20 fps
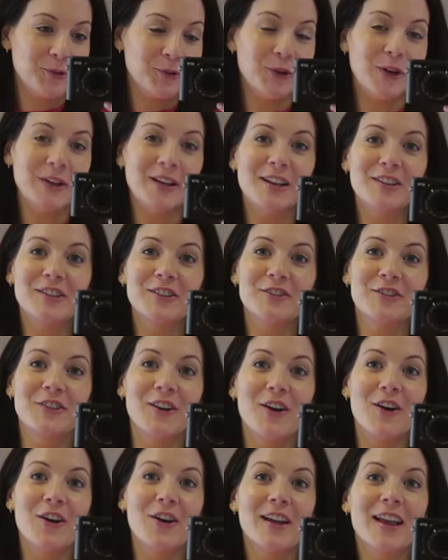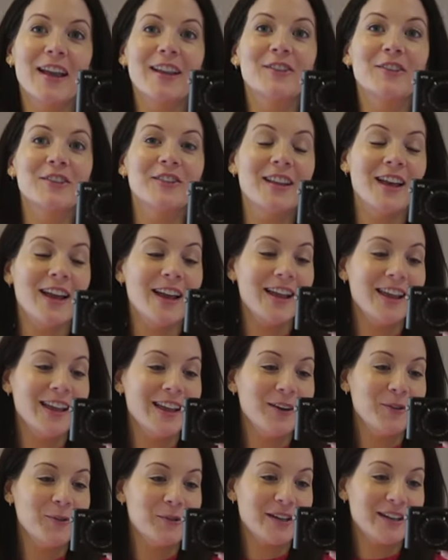to another vlog and
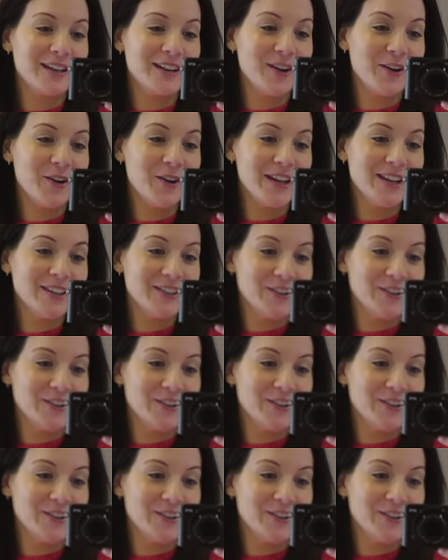today we're going